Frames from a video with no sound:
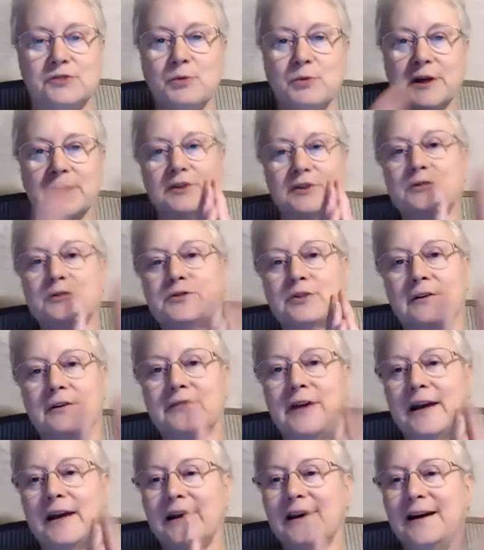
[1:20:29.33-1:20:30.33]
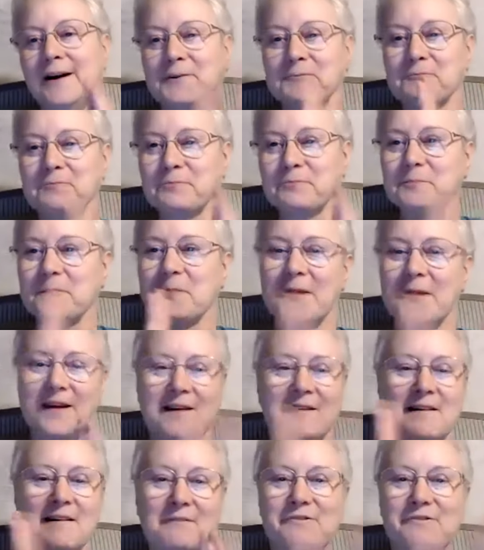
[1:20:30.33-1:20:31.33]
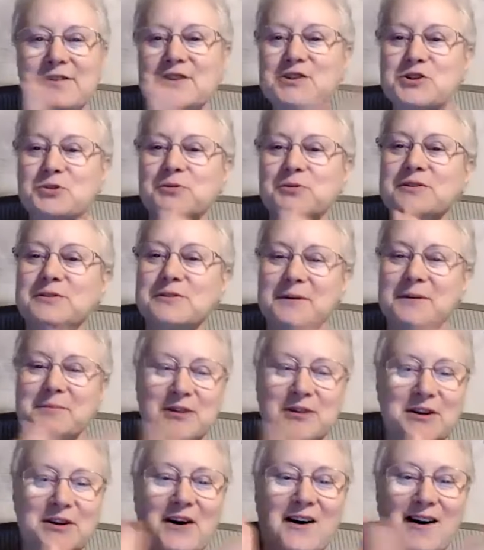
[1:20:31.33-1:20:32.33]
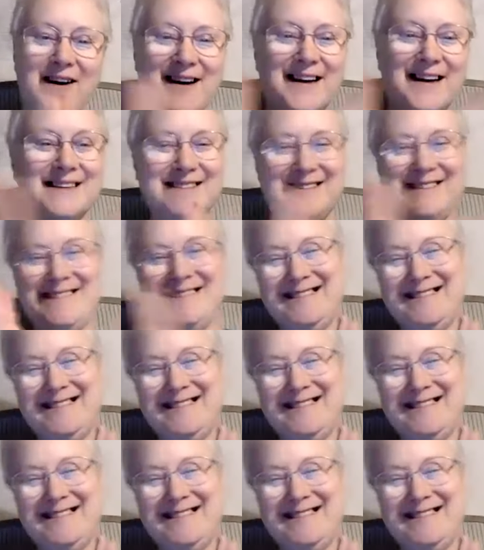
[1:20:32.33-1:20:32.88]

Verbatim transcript: We can do sort of a, um, a visual applause.